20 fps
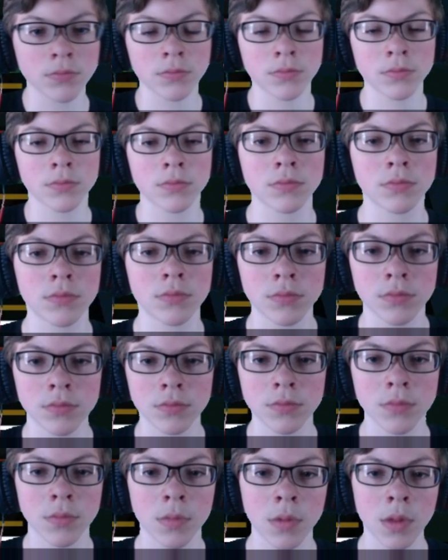
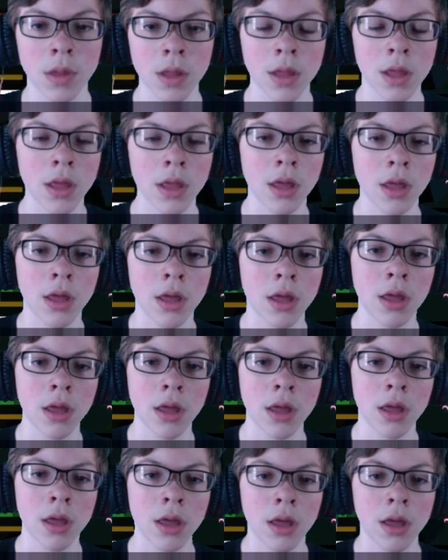
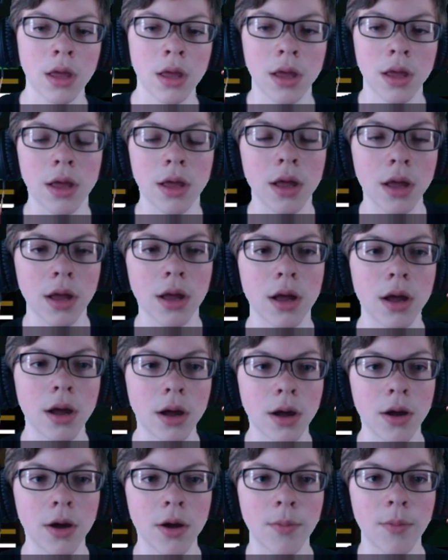
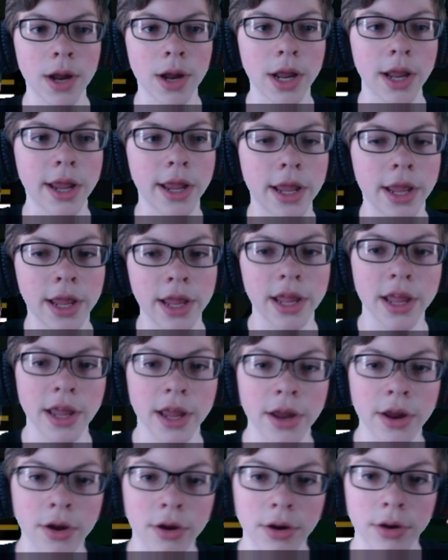
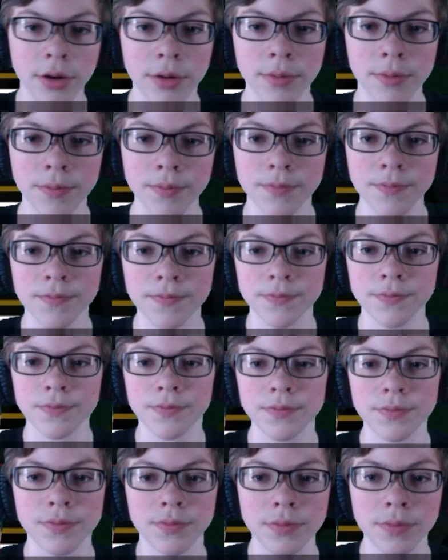
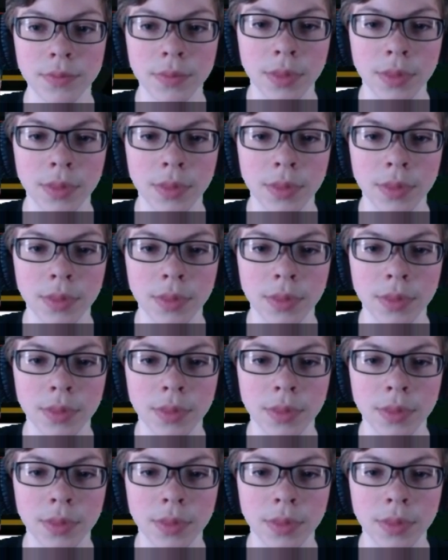(no one is talking)